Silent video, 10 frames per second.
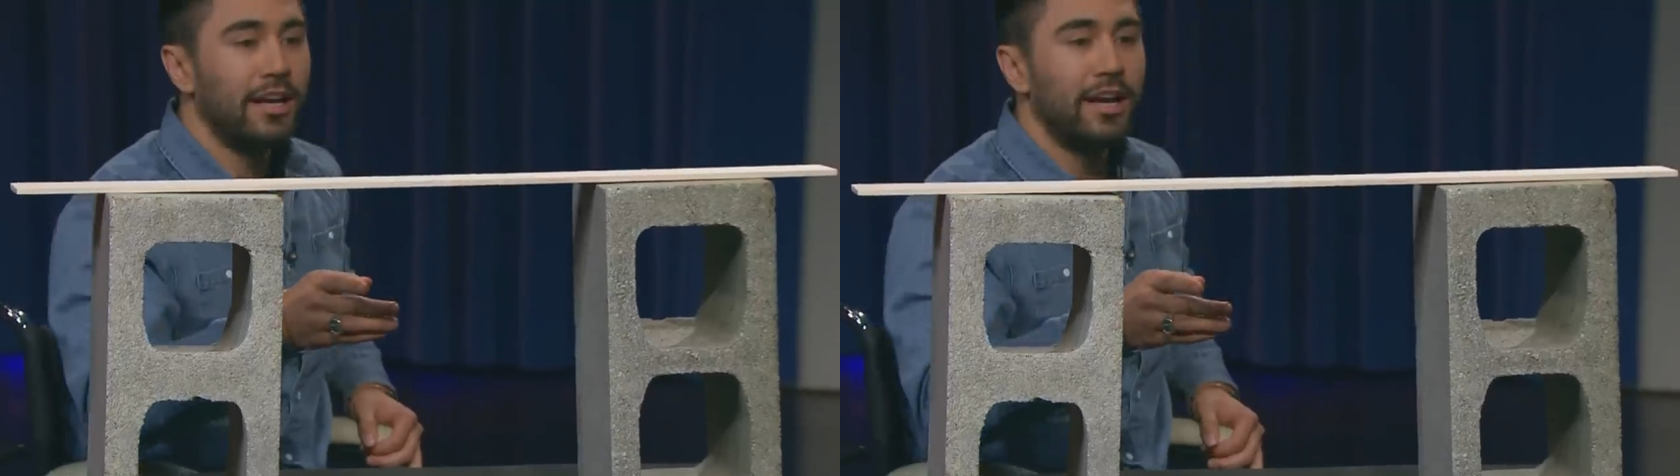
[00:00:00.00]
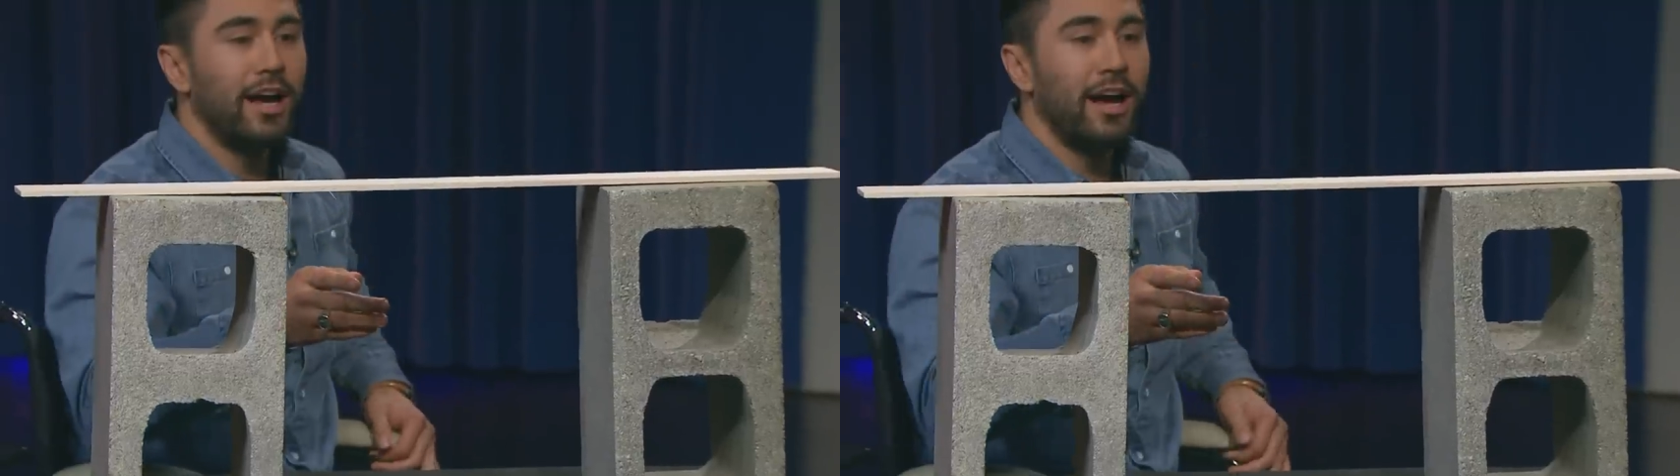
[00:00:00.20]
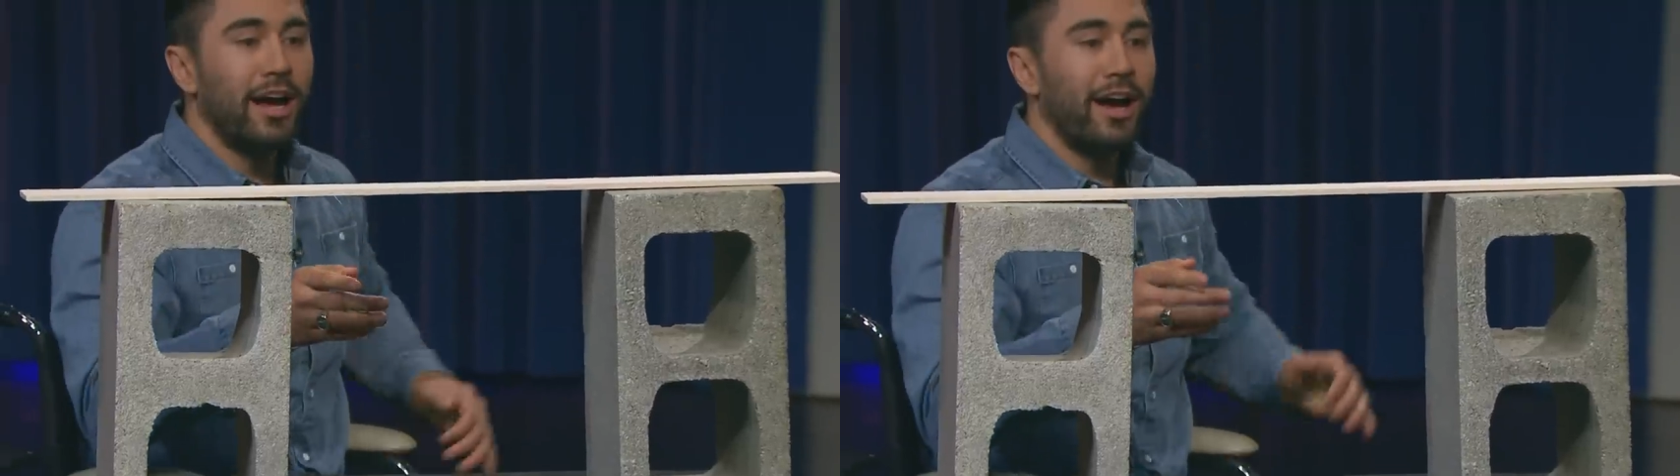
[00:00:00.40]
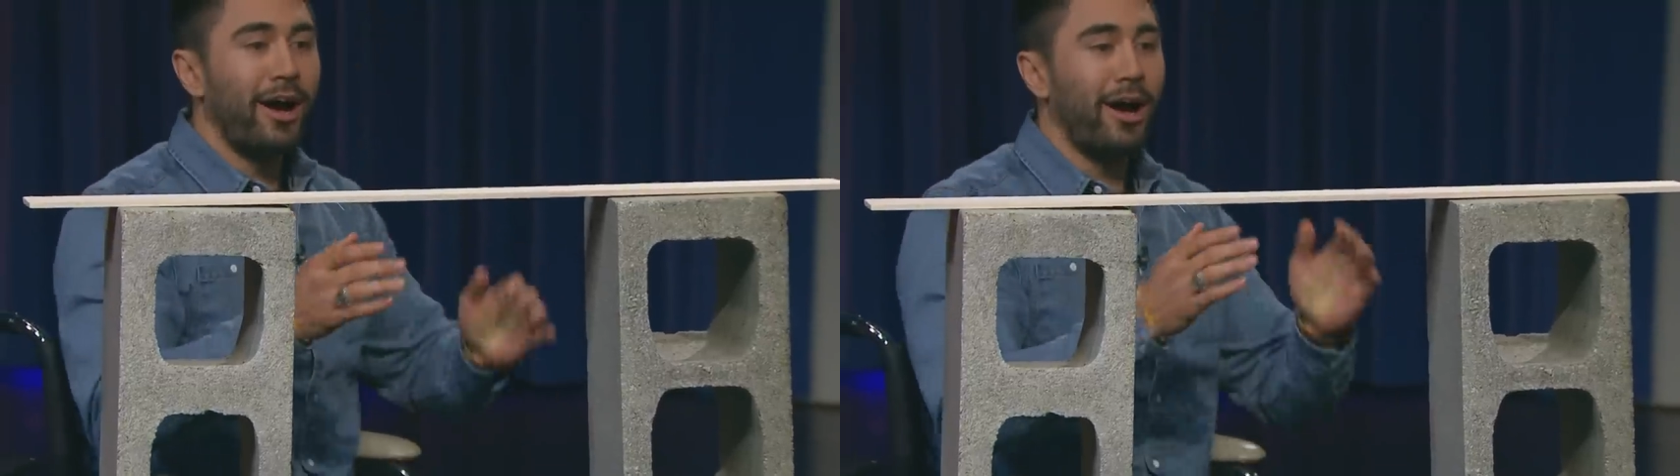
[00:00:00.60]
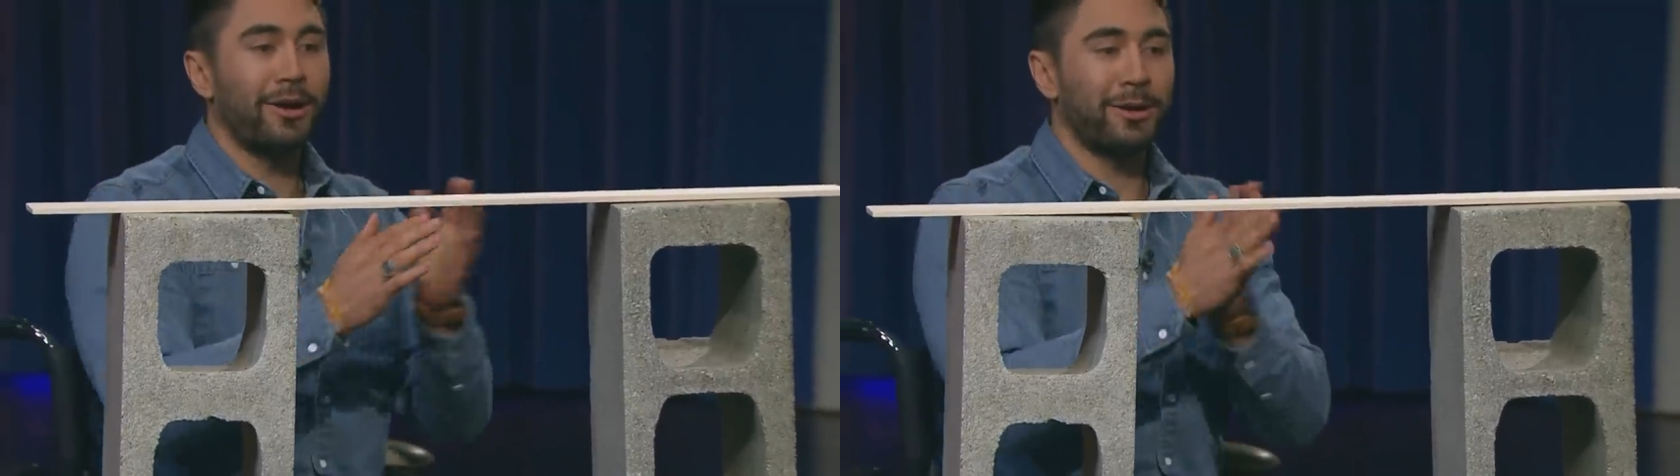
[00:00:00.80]
chop karate down chop.
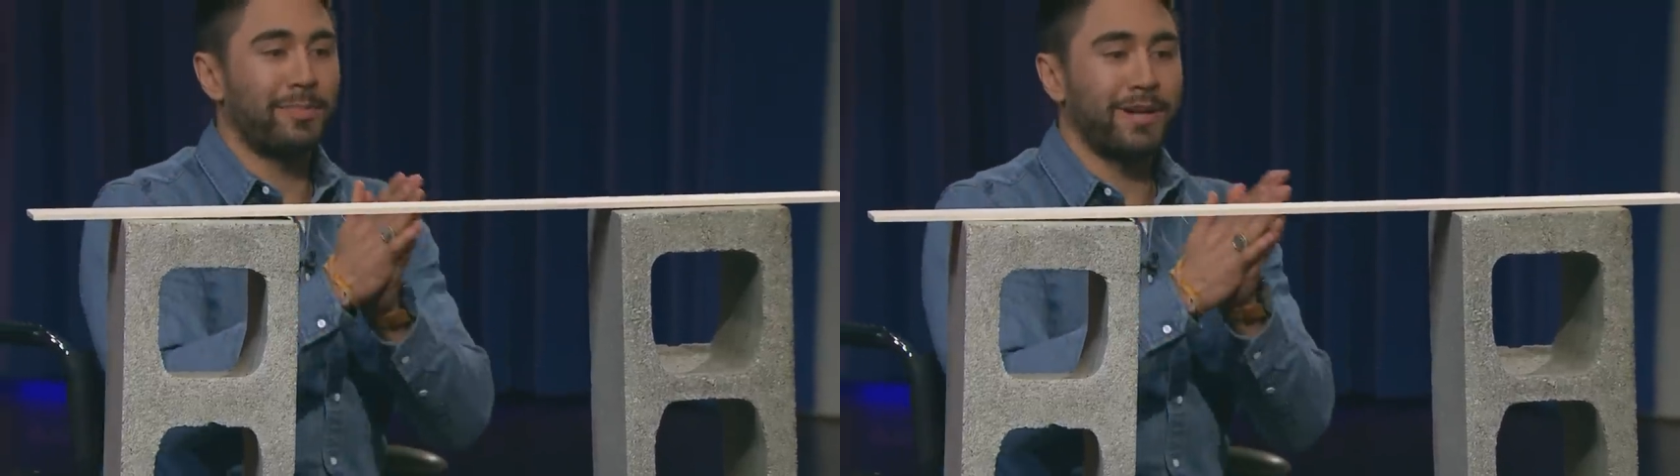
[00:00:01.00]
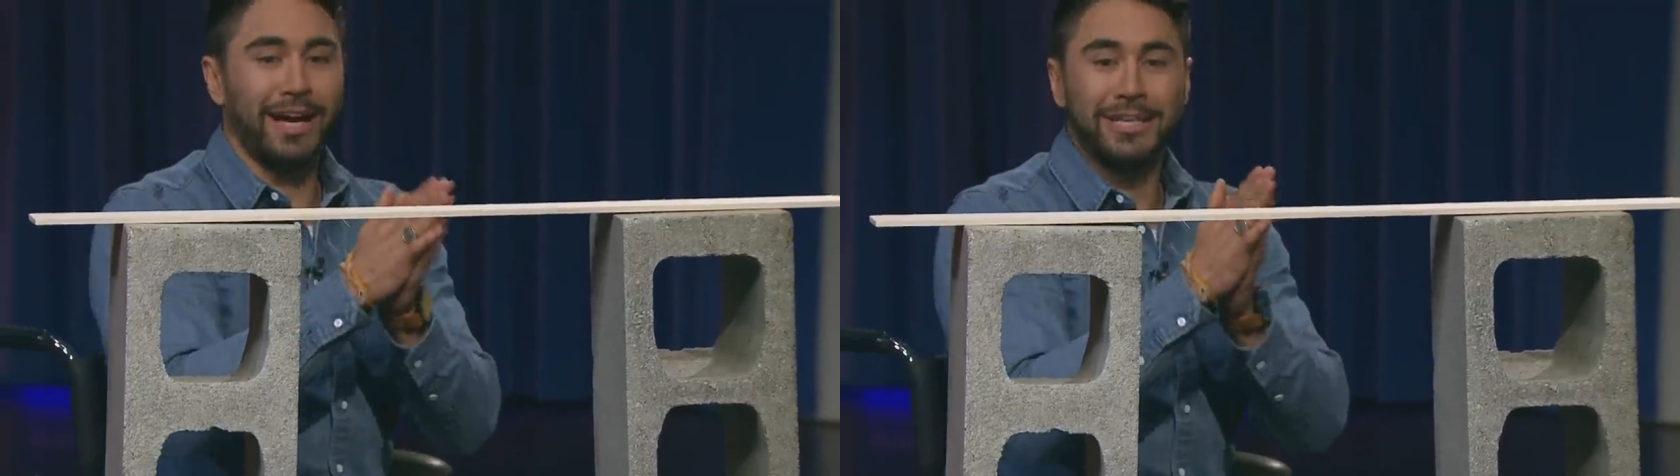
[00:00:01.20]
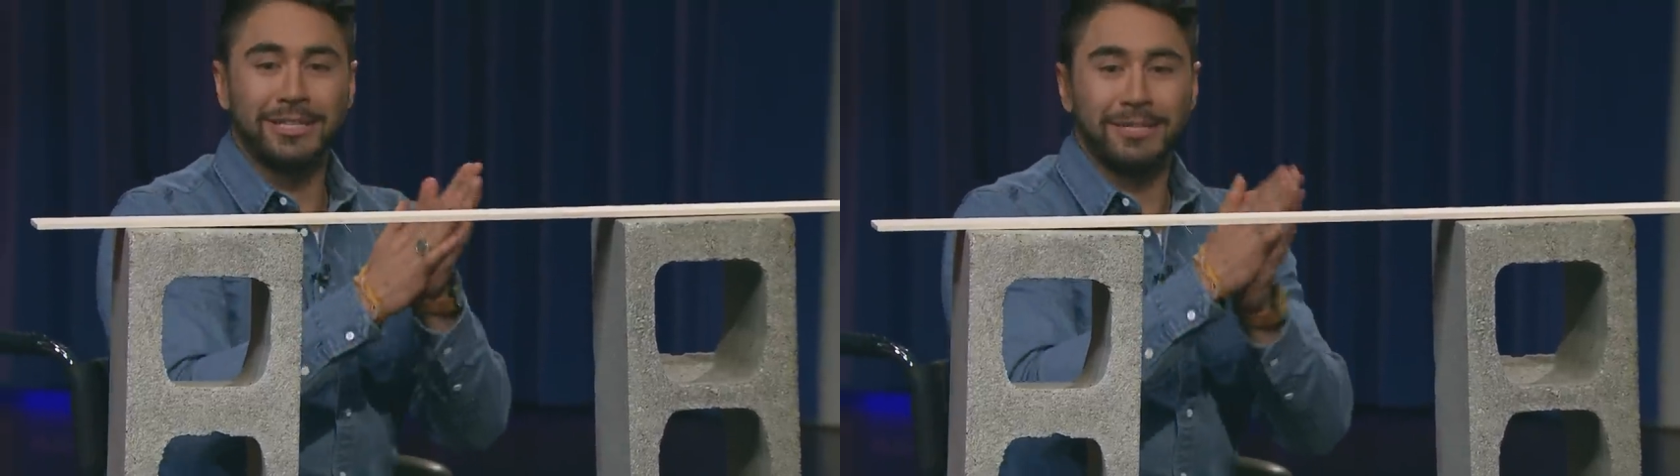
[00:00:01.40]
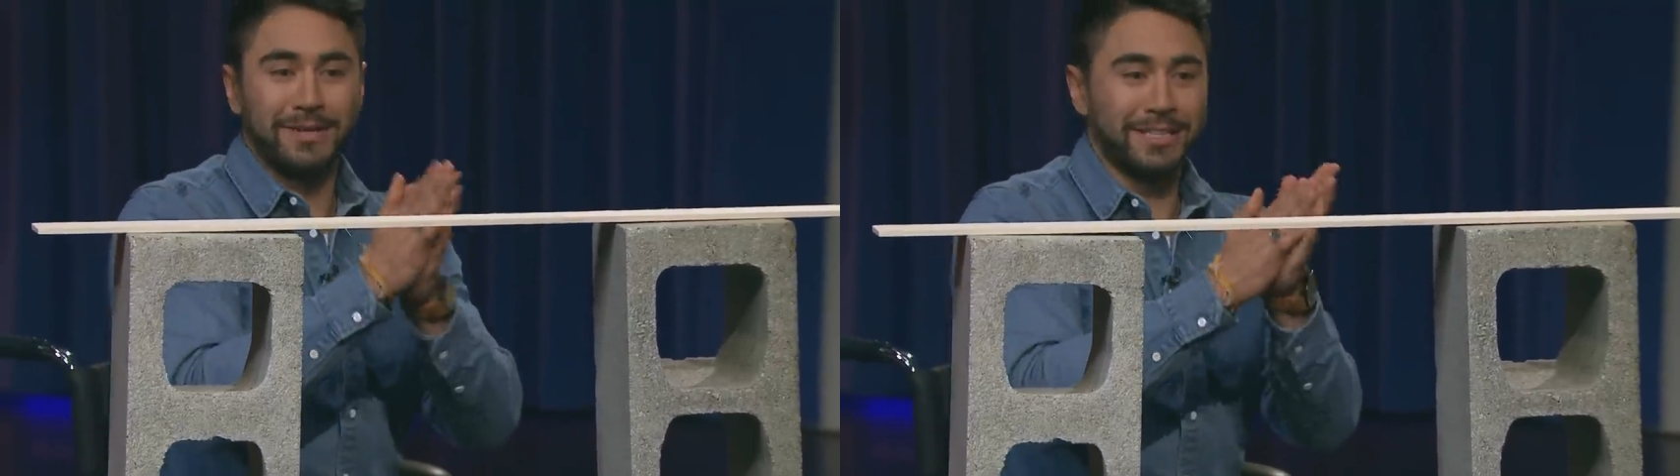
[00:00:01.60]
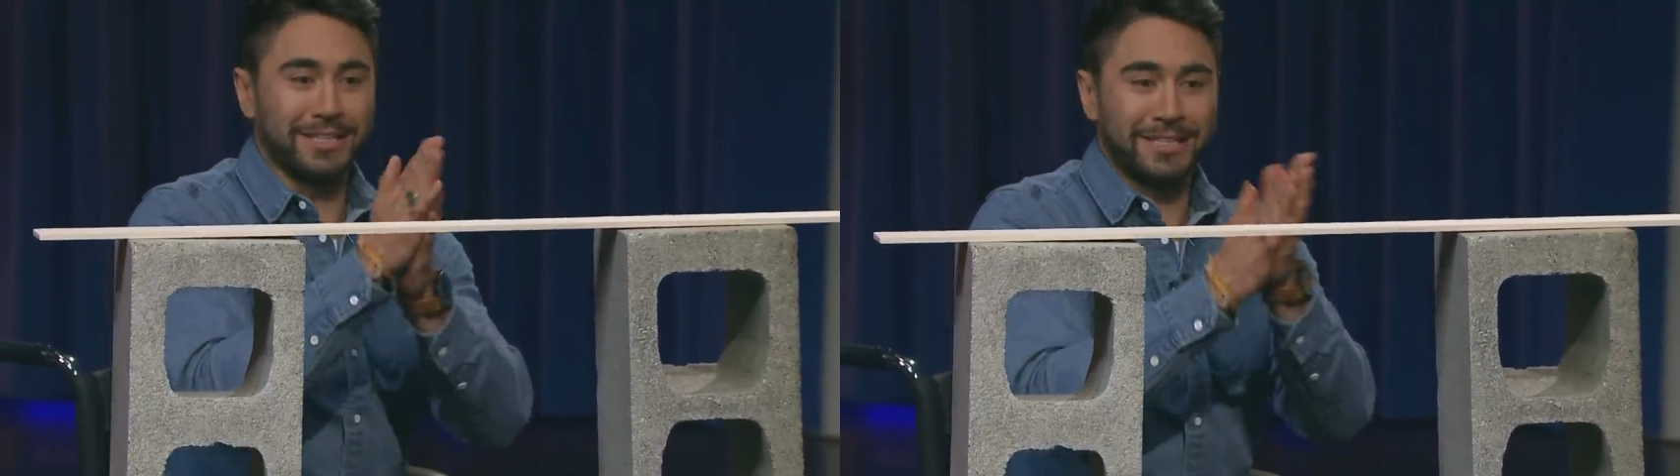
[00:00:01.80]
Here. I've got a bit of Asian in
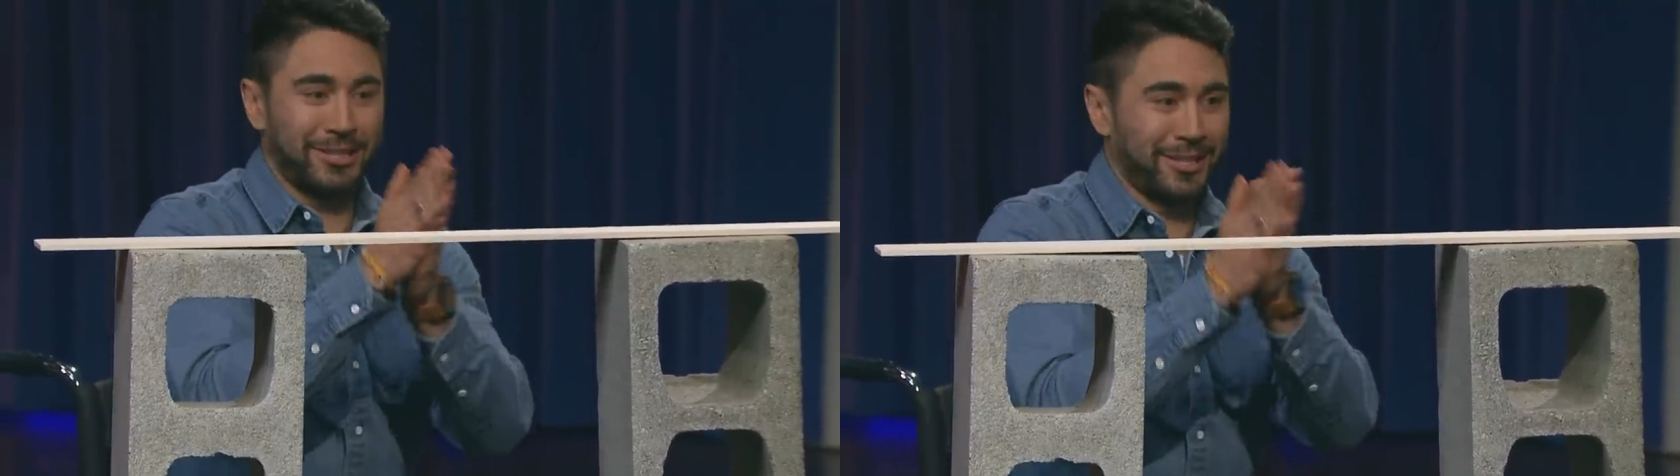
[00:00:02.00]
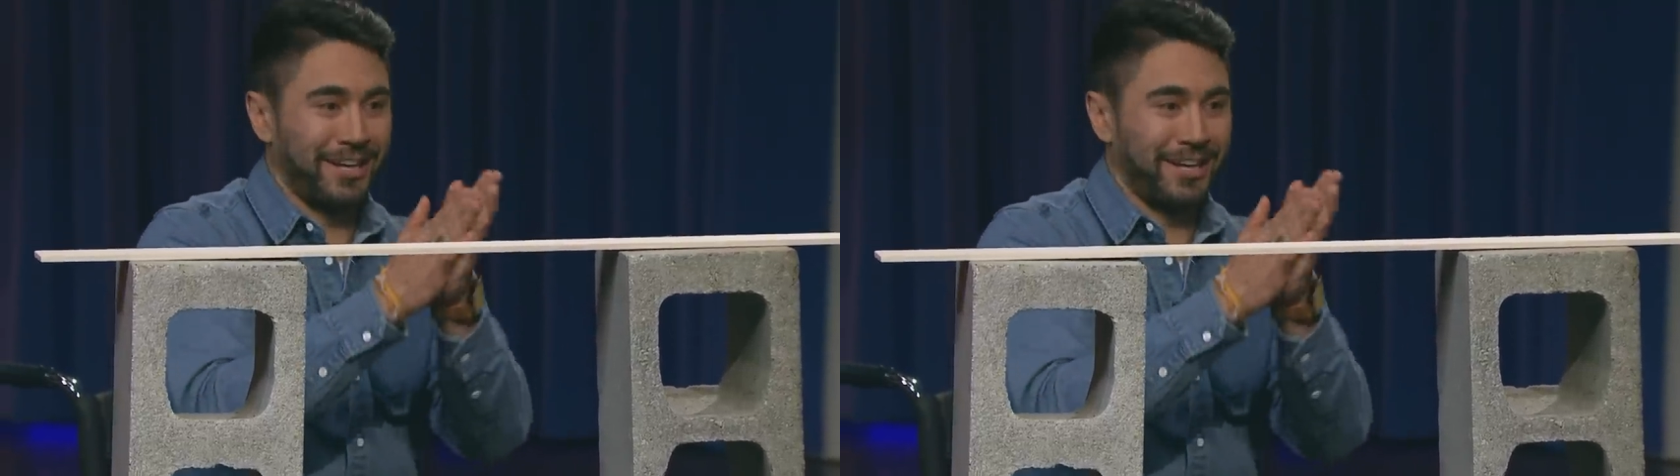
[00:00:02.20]
me, so that's...